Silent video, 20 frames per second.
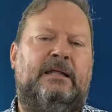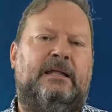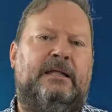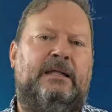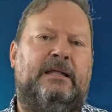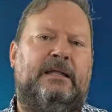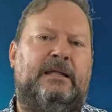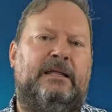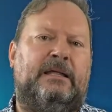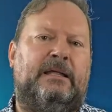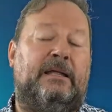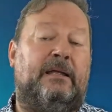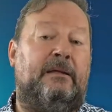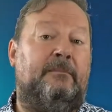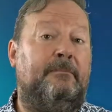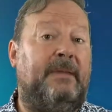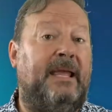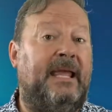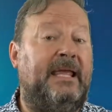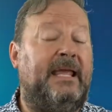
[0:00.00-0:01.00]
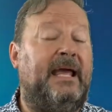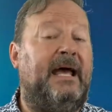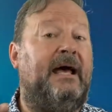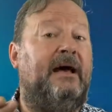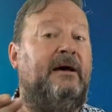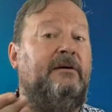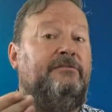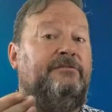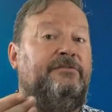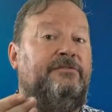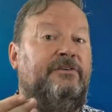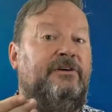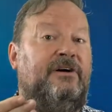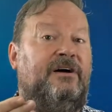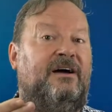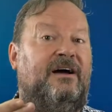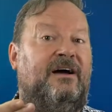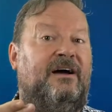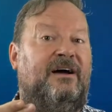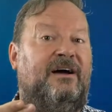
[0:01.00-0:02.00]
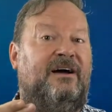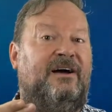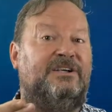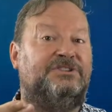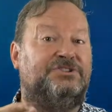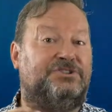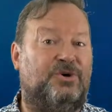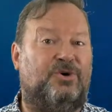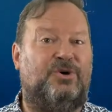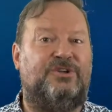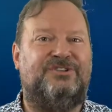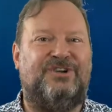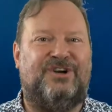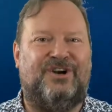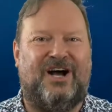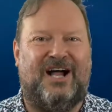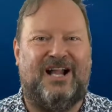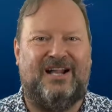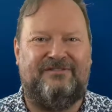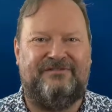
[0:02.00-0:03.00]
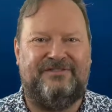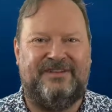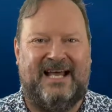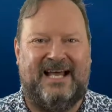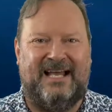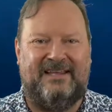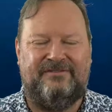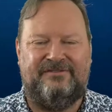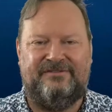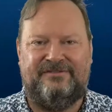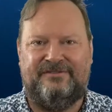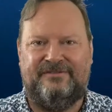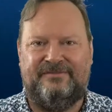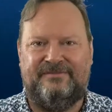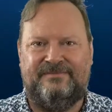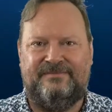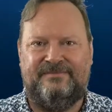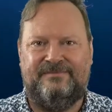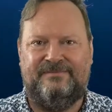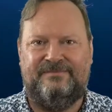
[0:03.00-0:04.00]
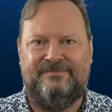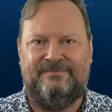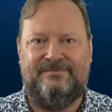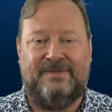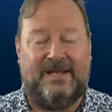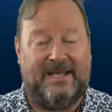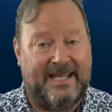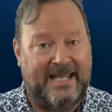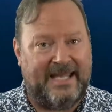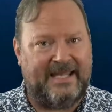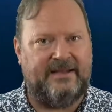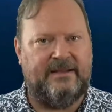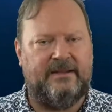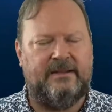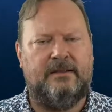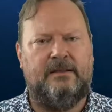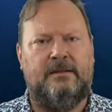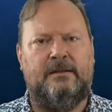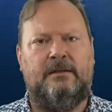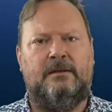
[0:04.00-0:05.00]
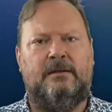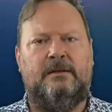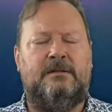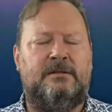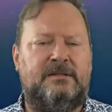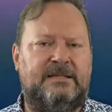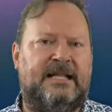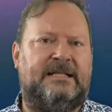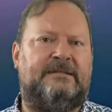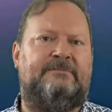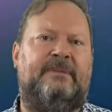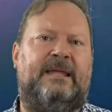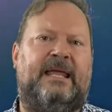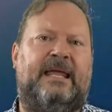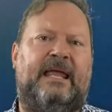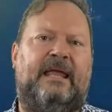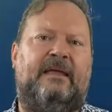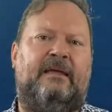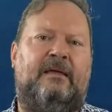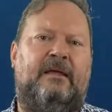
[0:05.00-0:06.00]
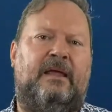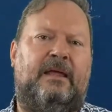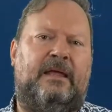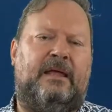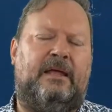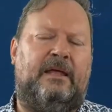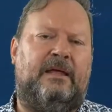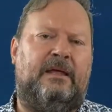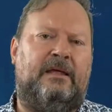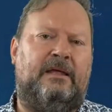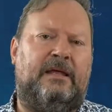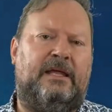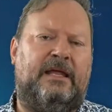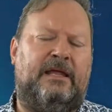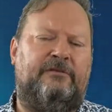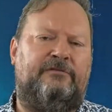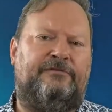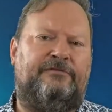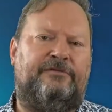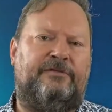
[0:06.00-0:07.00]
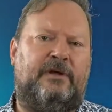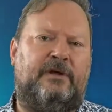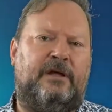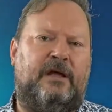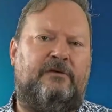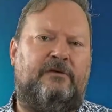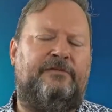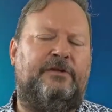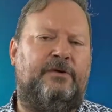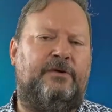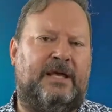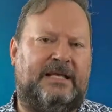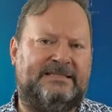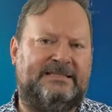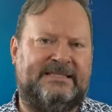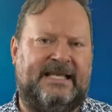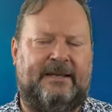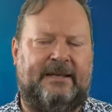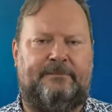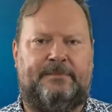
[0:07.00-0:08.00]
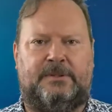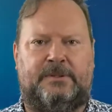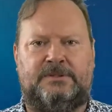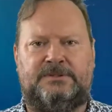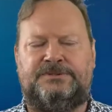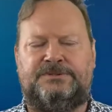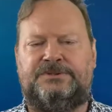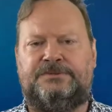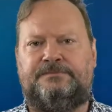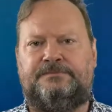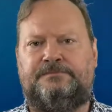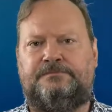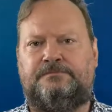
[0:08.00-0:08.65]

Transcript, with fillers: uh, may have a shorter half-life. Again, let me uh, give a few examples.